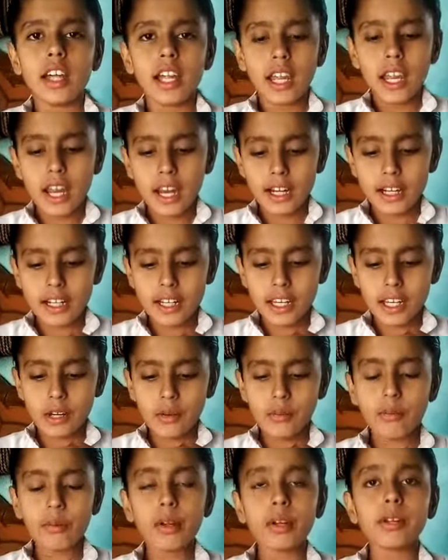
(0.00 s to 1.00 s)
and
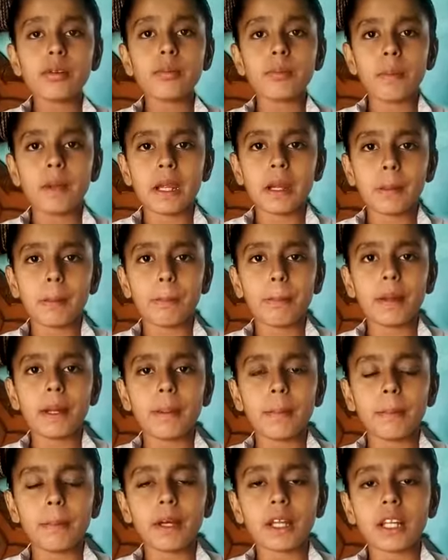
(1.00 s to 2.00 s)
take one pink
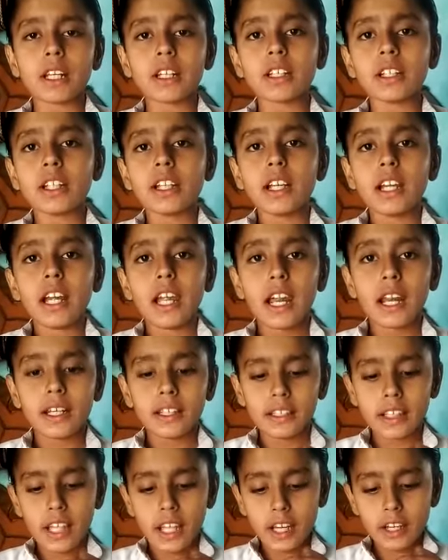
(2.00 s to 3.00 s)
paper
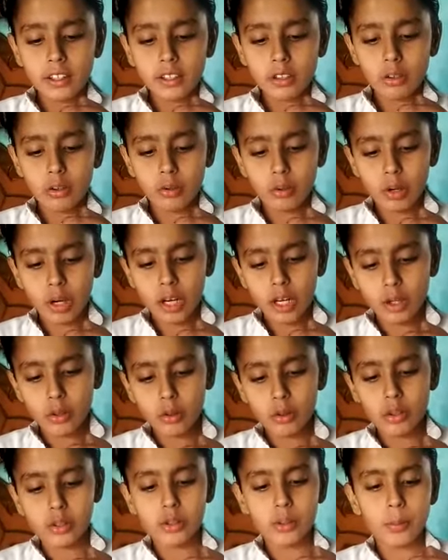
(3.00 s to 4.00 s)
and then I
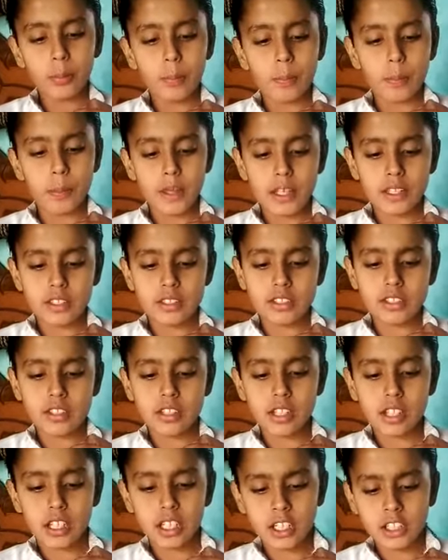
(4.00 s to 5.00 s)
also paste
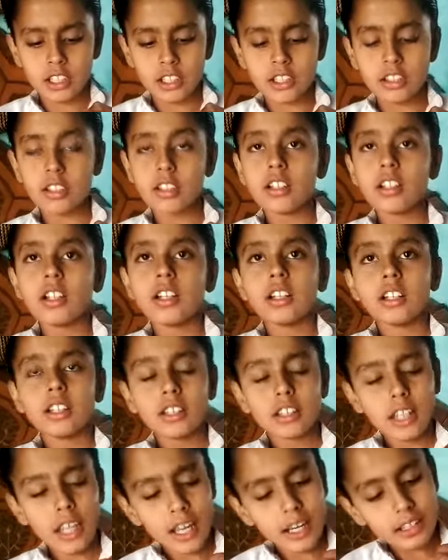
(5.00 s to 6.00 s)
it,
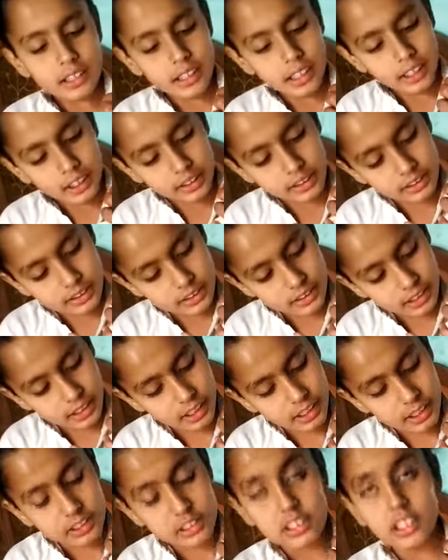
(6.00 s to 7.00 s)
then take
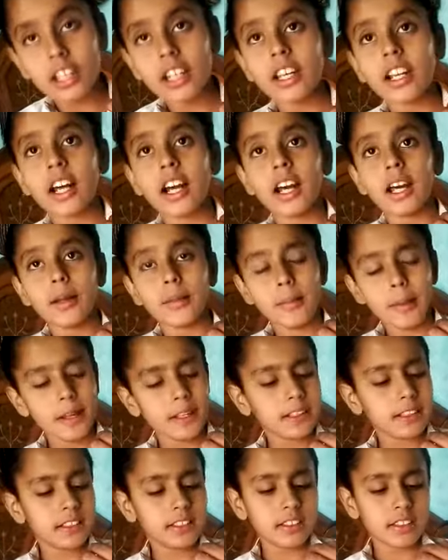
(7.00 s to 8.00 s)
sketch and I
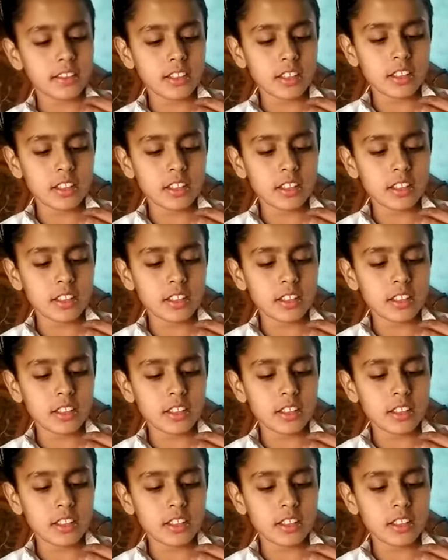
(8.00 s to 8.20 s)
make this